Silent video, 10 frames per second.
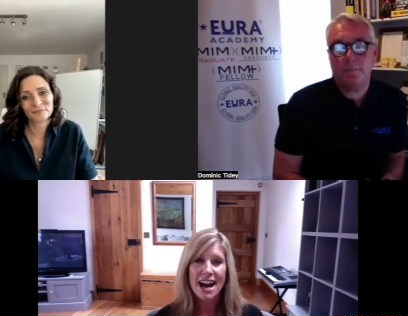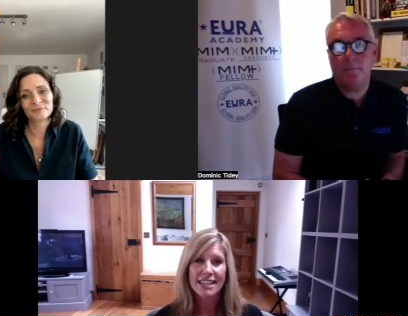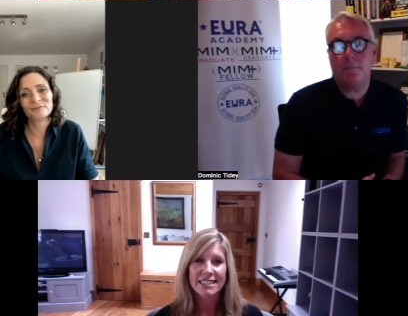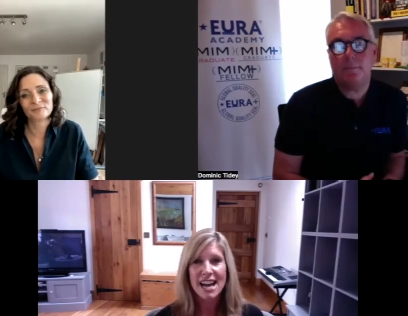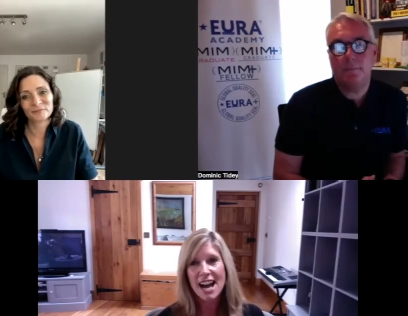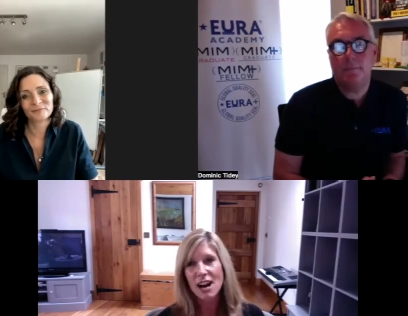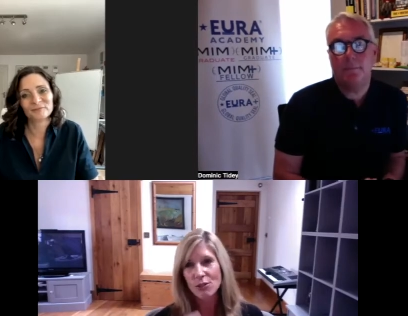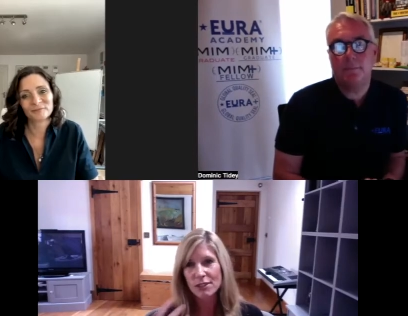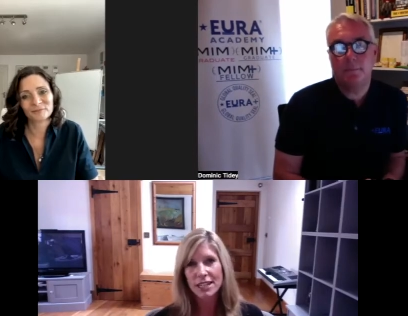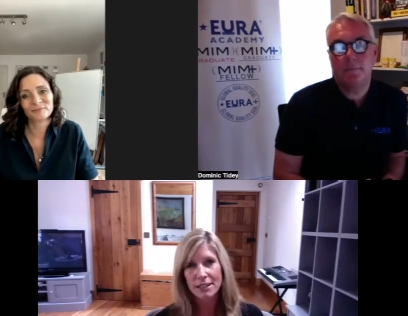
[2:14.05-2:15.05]
Speaker 1: how really
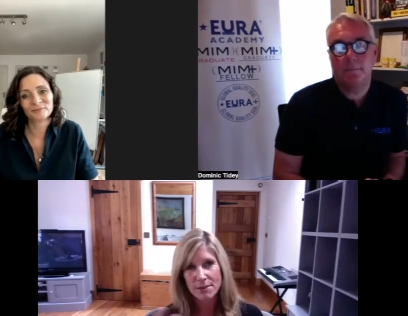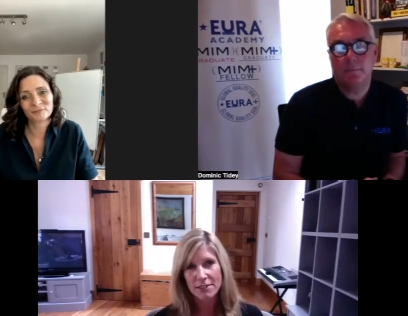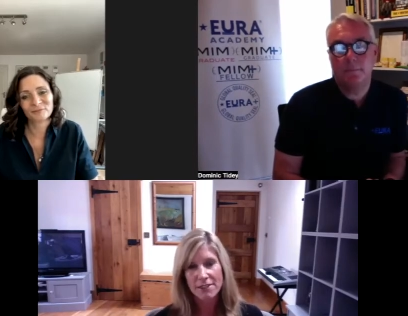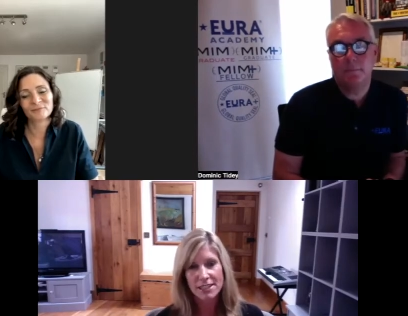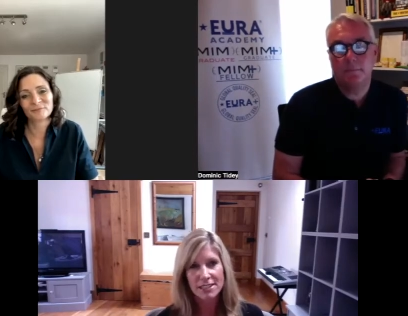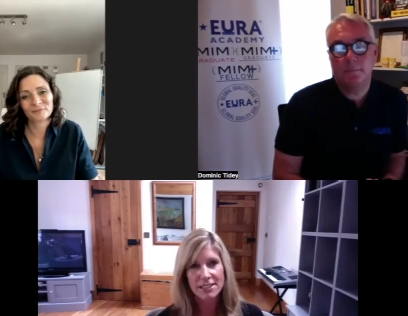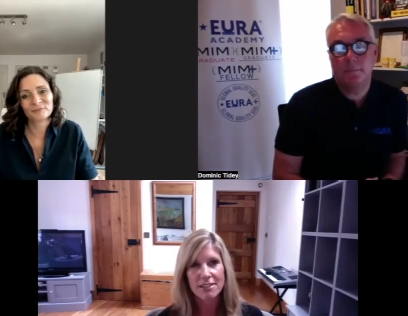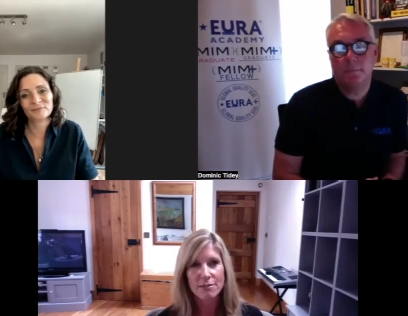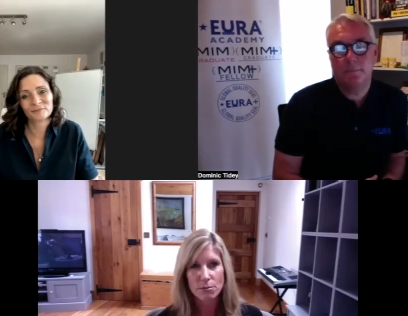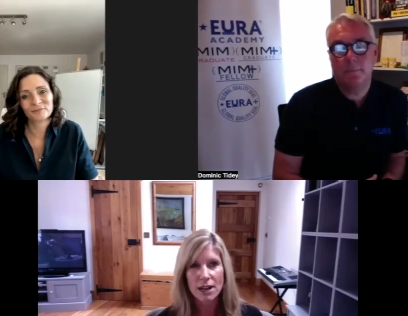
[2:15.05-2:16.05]
it manifests itself in
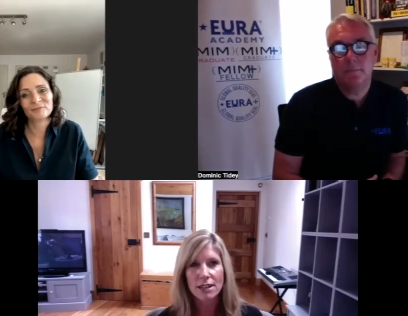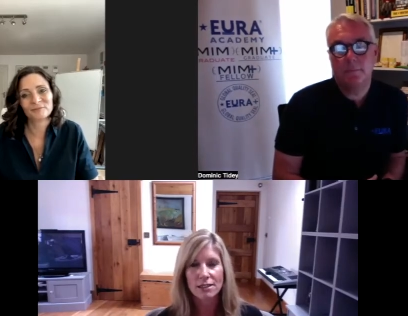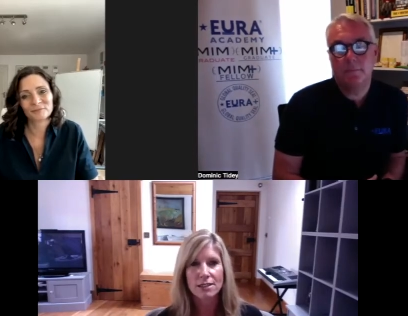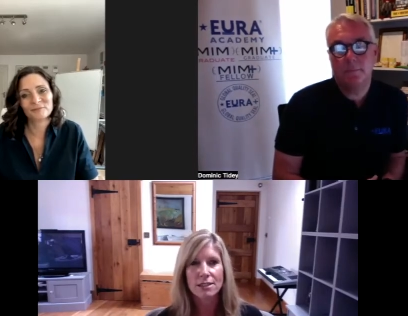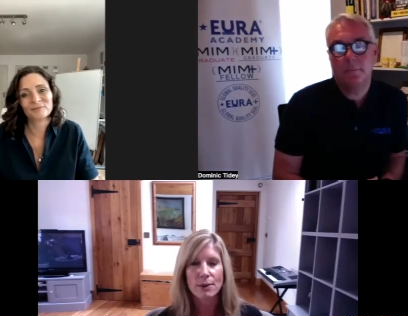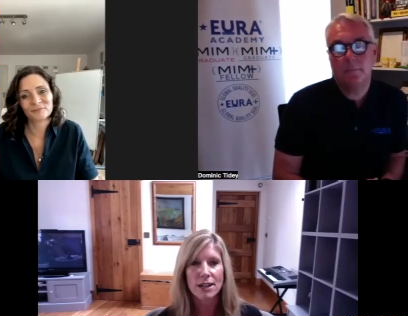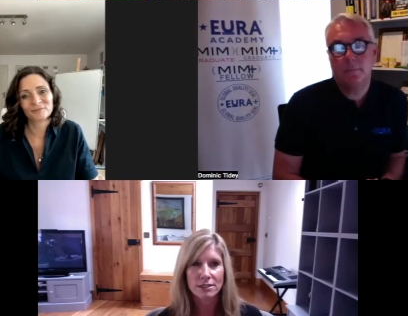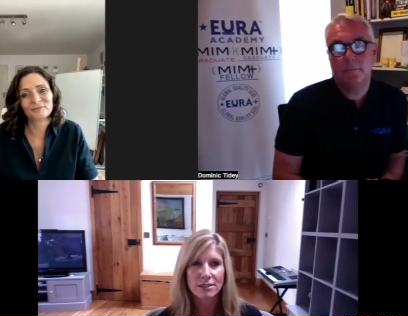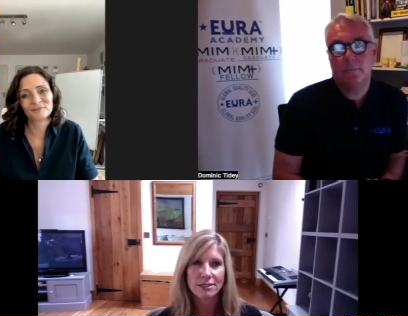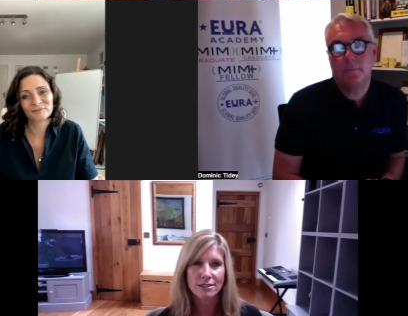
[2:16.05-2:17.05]
practice as well.
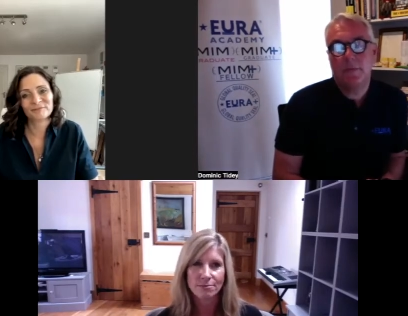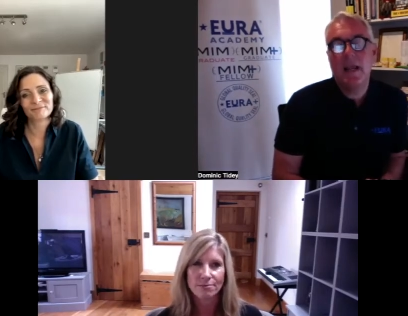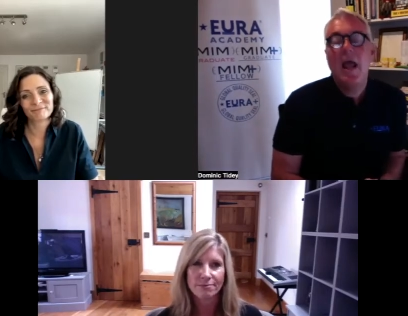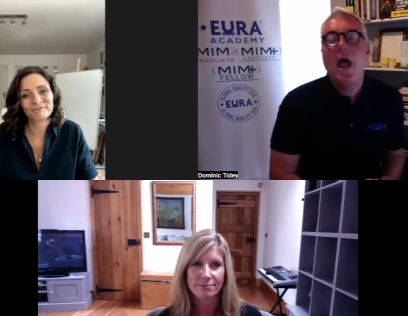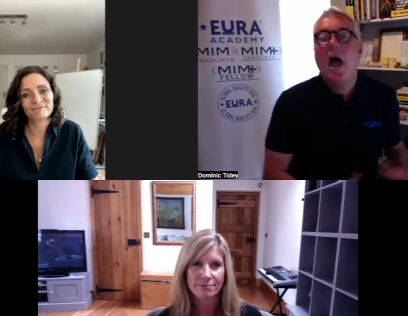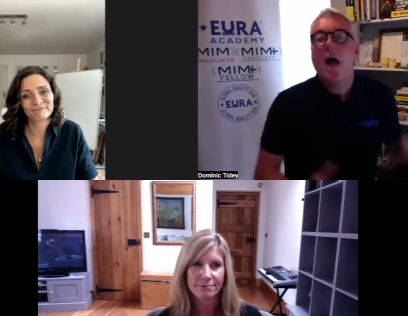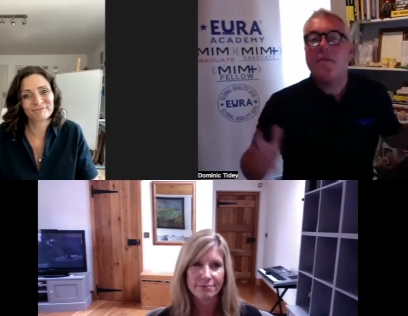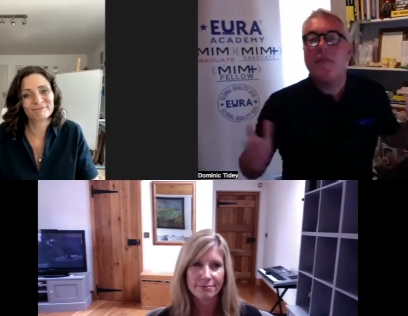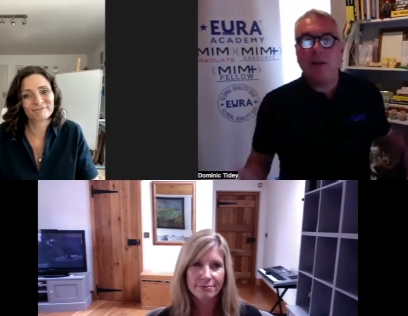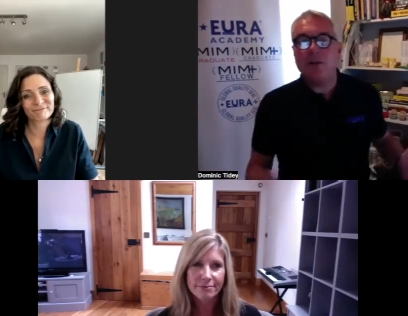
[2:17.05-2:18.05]

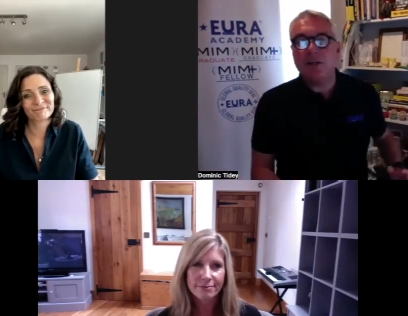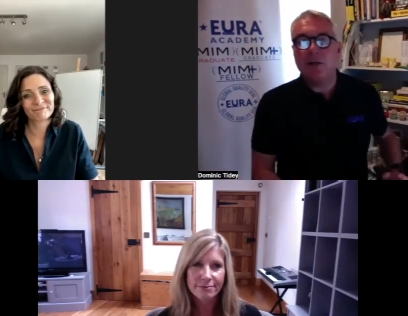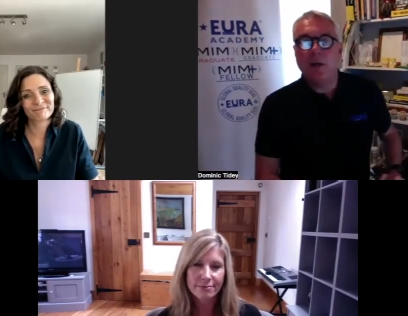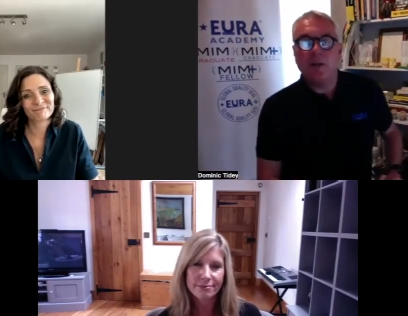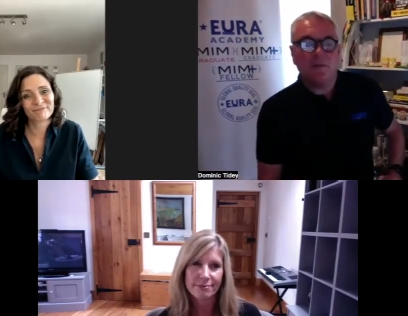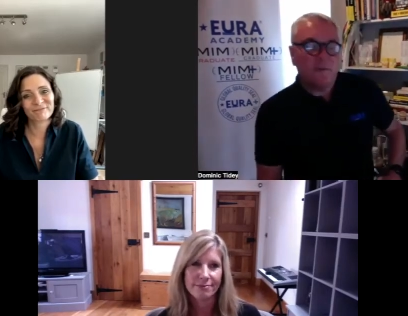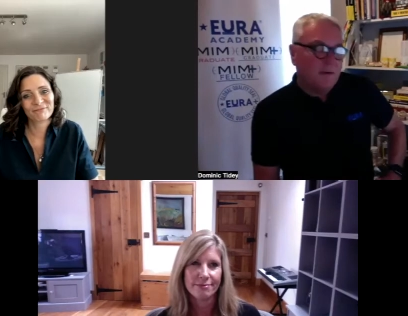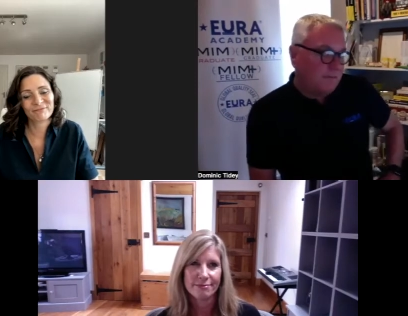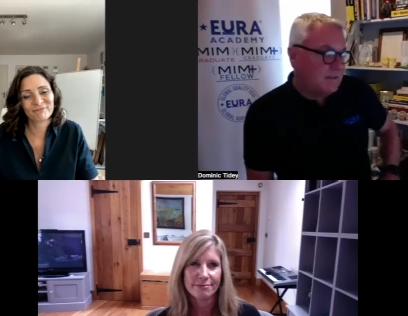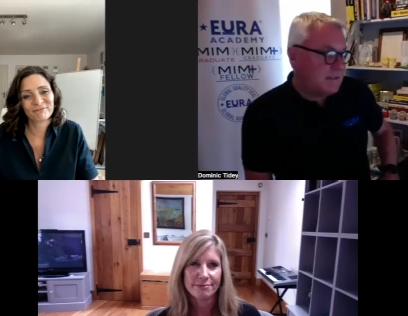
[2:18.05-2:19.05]
Speaker 2: Thank you so much for, for
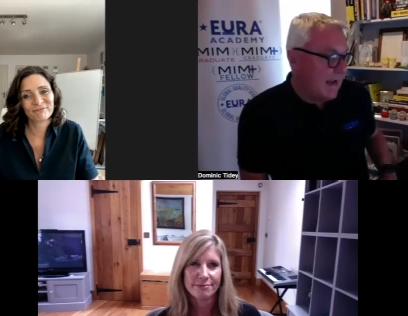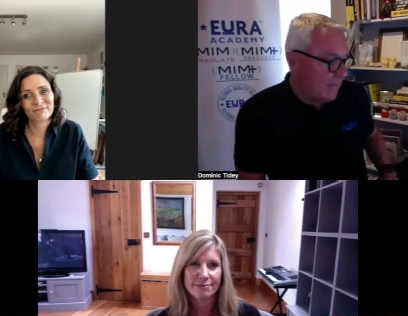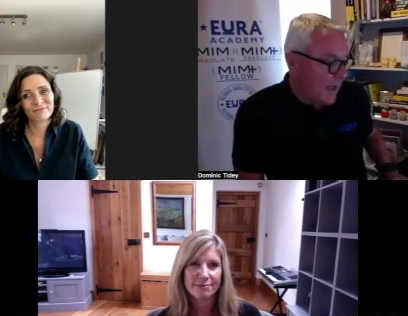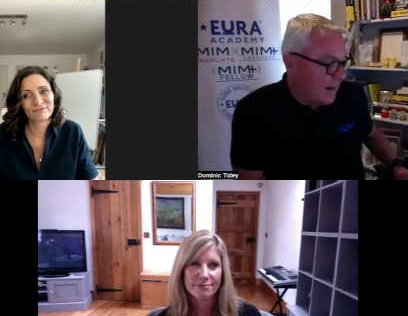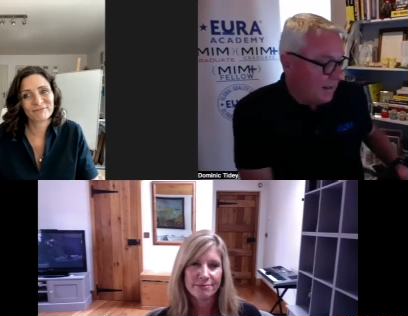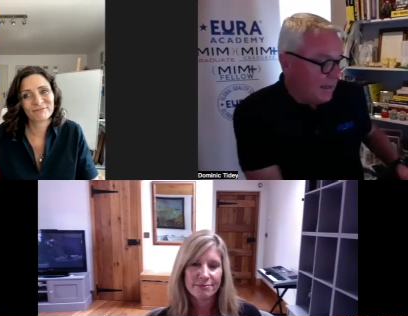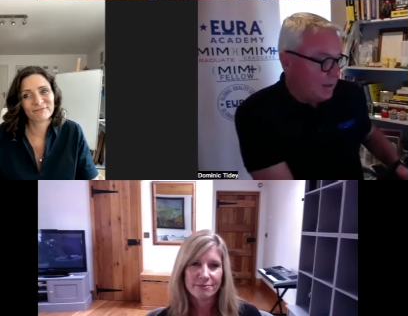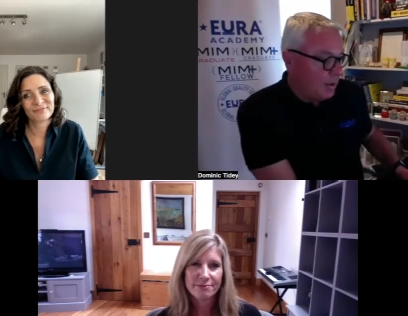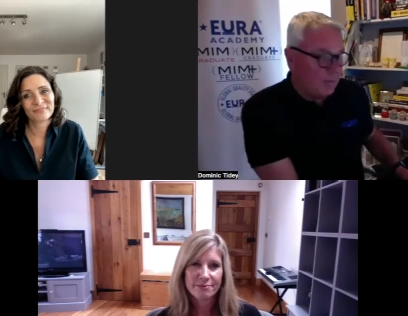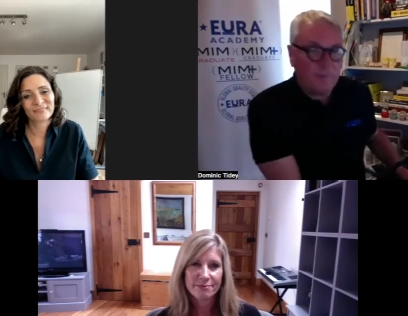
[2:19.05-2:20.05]
saying that. And again, you know,
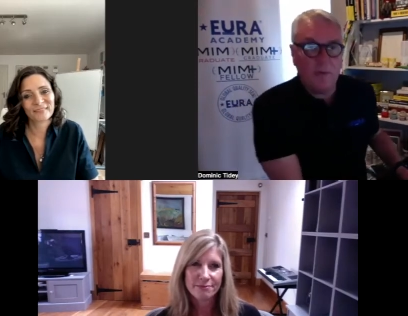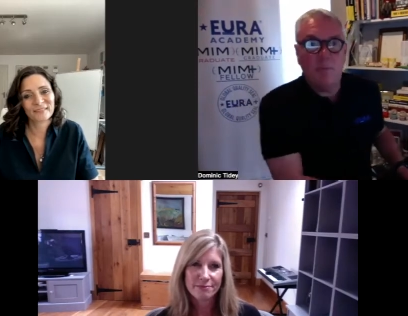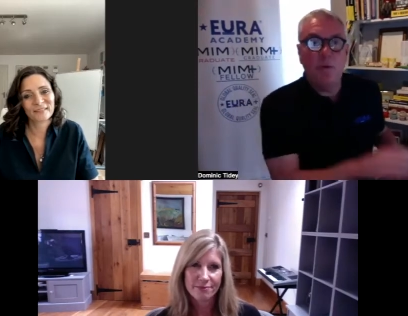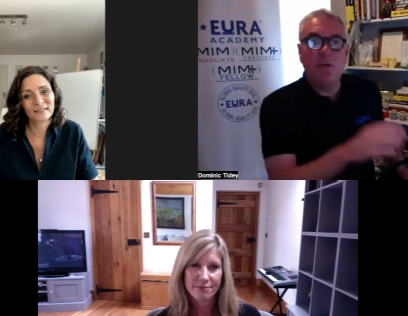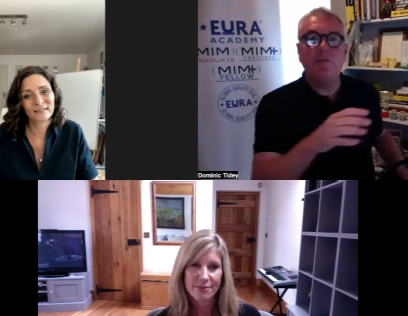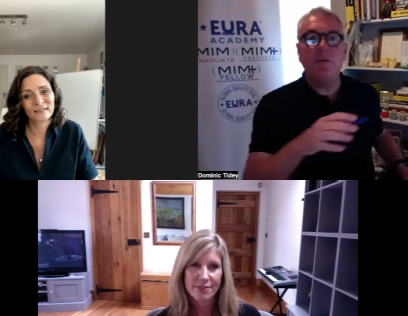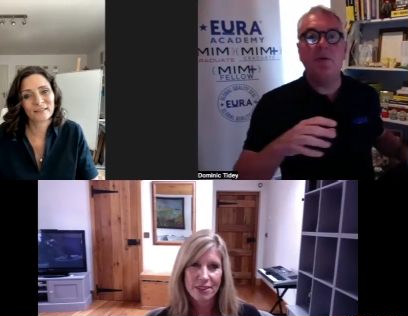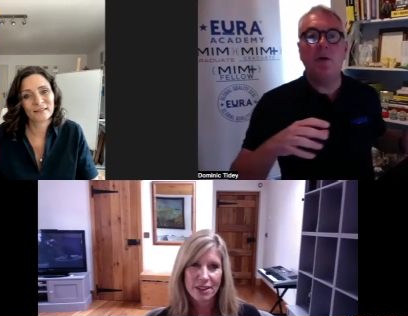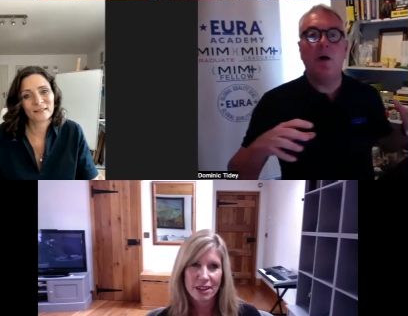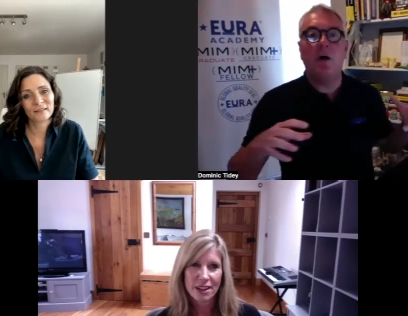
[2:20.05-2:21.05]
from the point of view
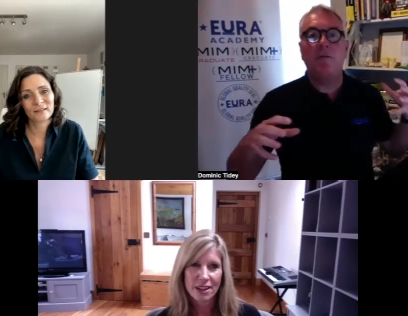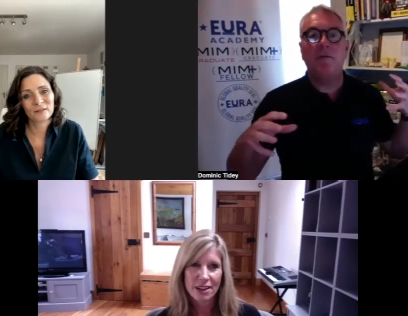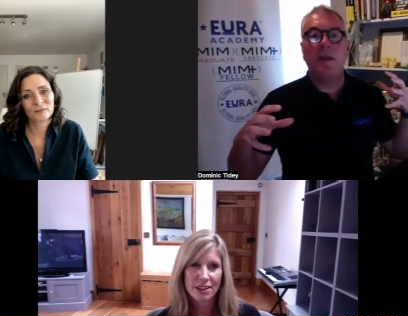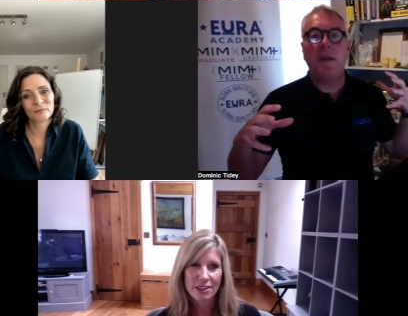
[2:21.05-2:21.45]
of the